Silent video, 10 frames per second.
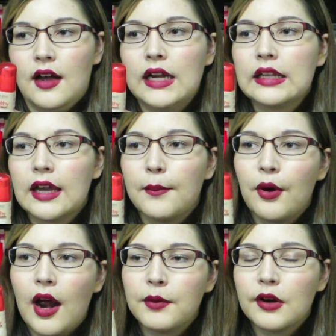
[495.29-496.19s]
kind of like a
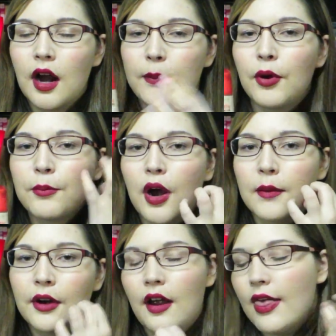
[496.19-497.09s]
primer. I put
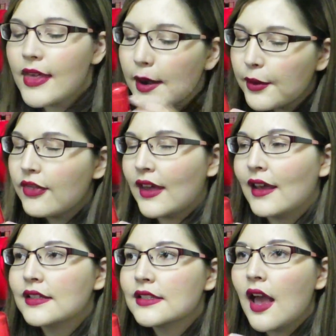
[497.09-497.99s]
primer, and then I put
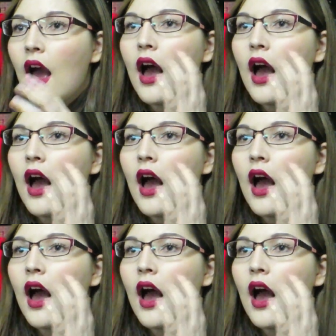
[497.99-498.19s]
this.